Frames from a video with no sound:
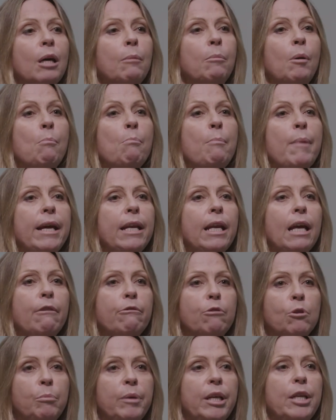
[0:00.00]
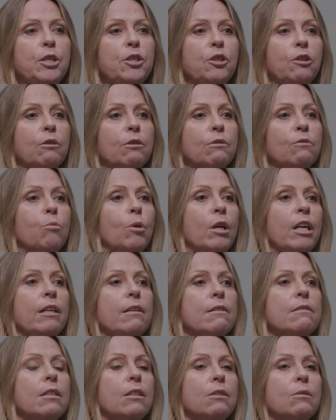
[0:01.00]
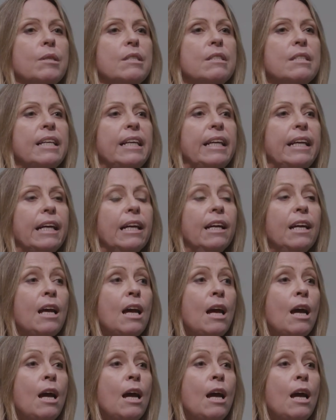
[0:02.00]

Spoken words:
up a meaningful picture of what it is that we're seeing,